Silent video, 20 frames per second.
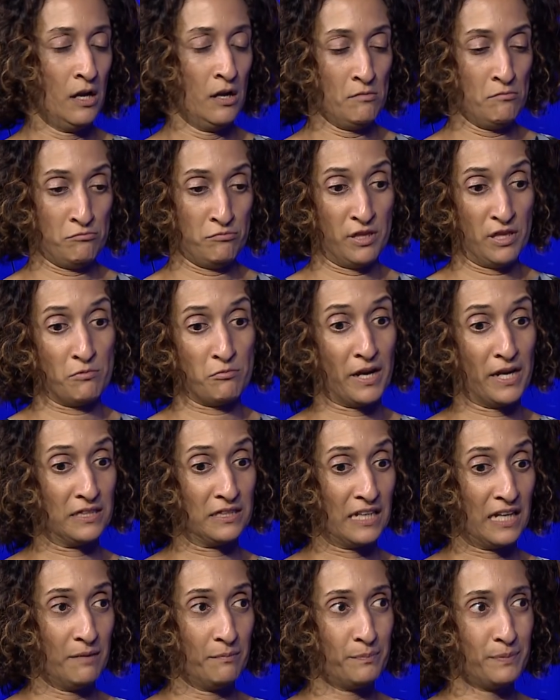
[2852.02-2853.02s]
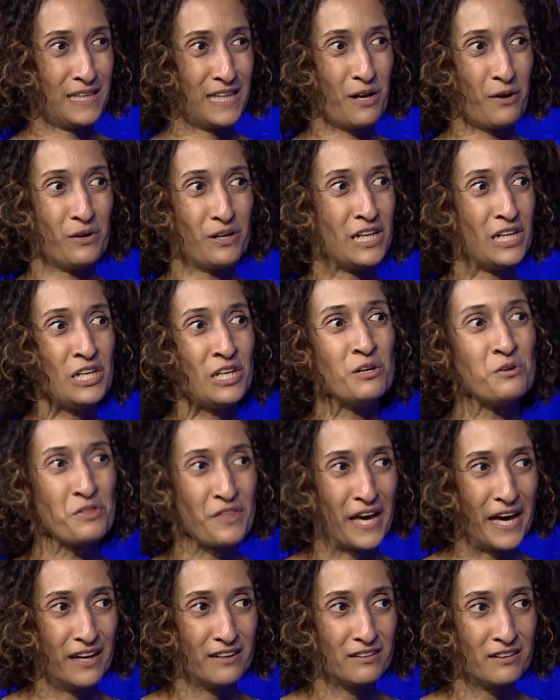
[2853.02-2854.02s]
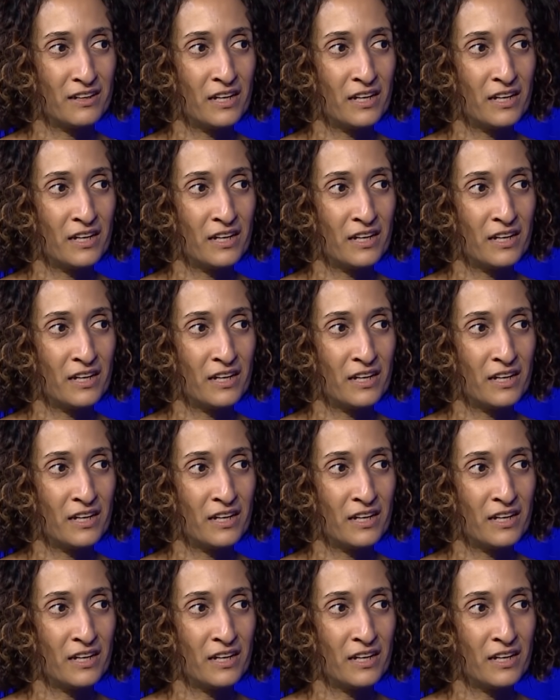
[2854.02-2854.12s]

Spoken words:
They write that, but they already knew that.